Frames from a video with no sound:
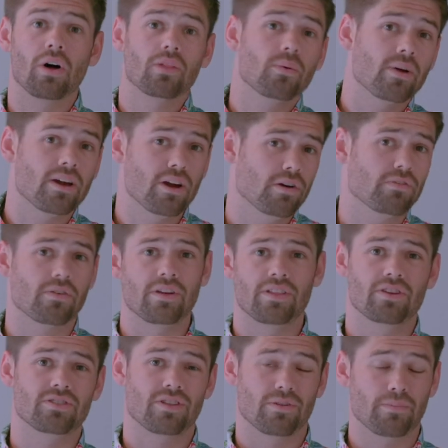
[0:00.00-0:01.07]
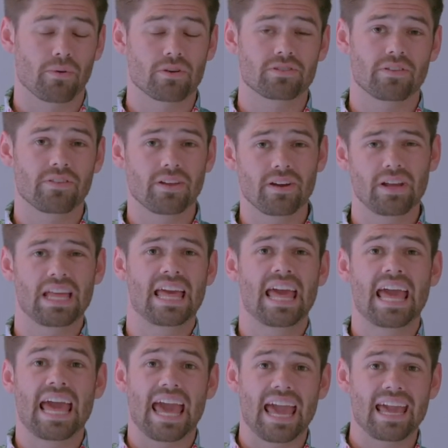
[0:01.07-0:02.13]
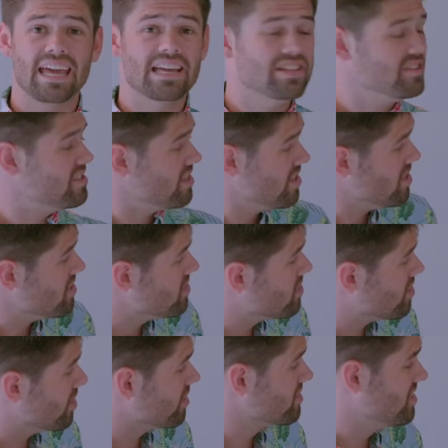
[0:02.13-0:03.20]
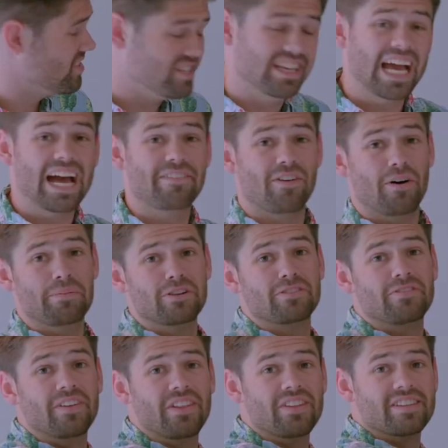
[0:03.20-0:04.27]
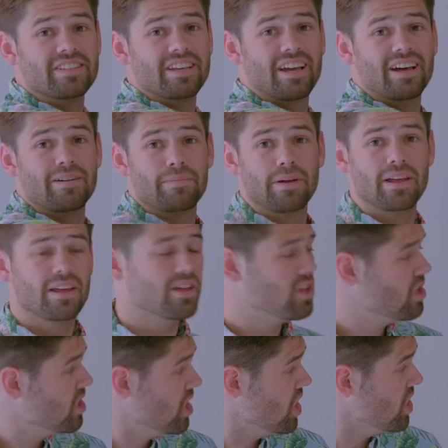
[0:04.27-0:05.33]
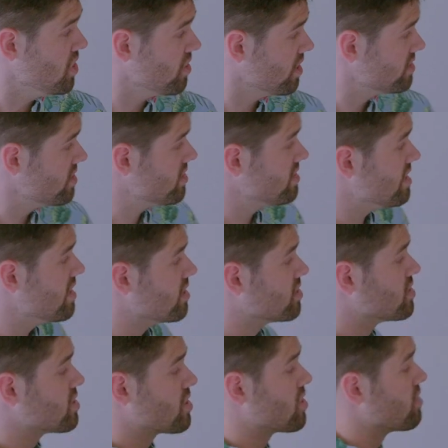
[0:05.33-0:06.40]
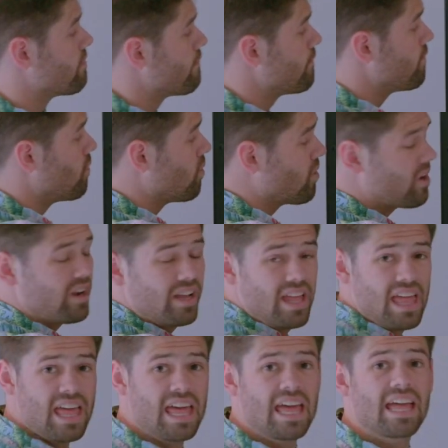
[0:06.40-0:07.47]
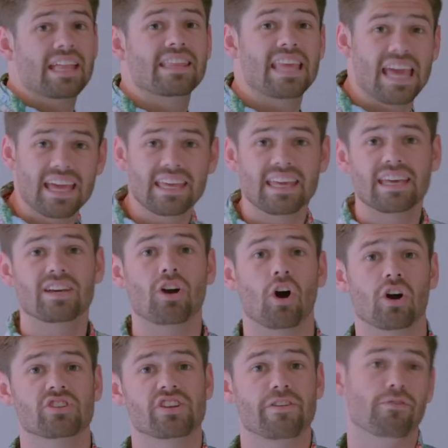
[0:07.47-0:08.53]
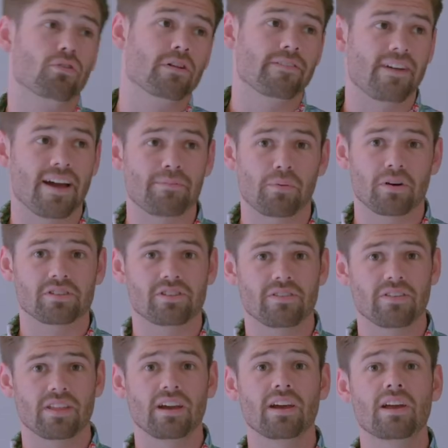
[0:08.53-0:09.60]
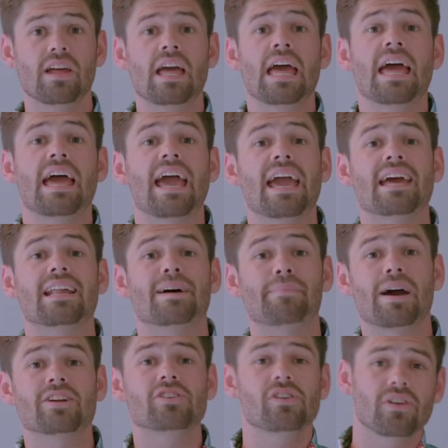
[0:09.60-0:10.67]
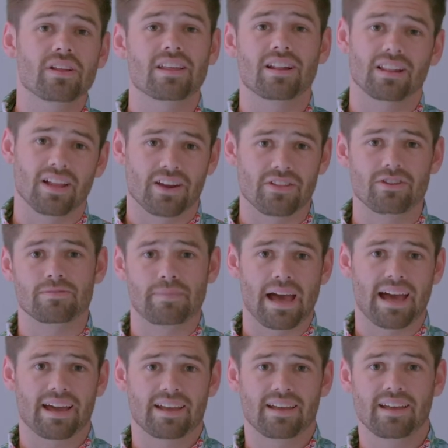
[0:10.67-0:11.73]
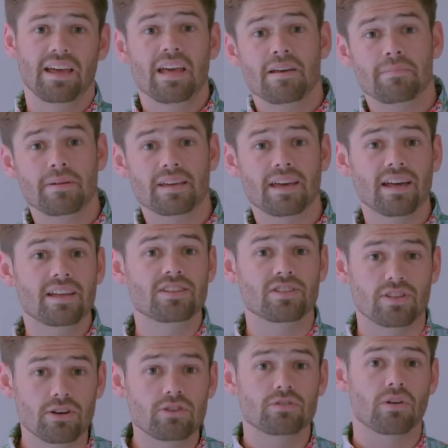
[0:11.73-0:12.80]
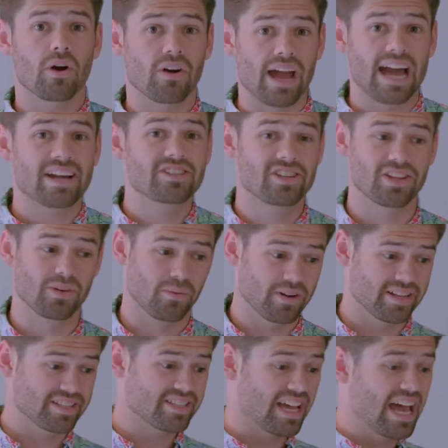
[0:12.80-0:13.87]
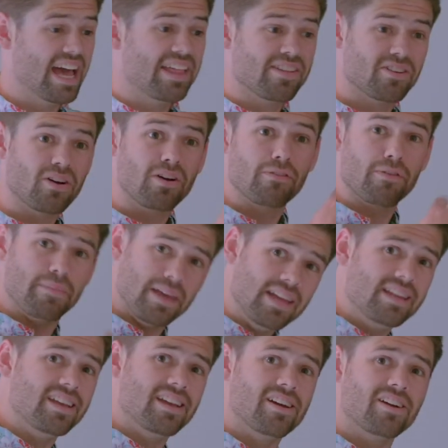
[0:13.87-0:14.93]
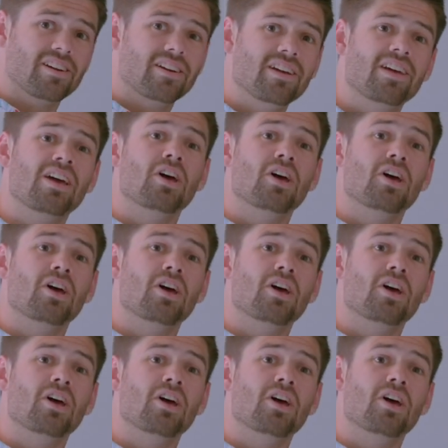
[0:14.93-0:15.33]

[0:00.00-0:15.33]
all the way over in those other ports over there. And you can also see I've almost filled this thing up. You also see there's four 10 gig RJ45 ports over there. And I'm actually gonna get a lot of those back because those are actually the ones that are going from in here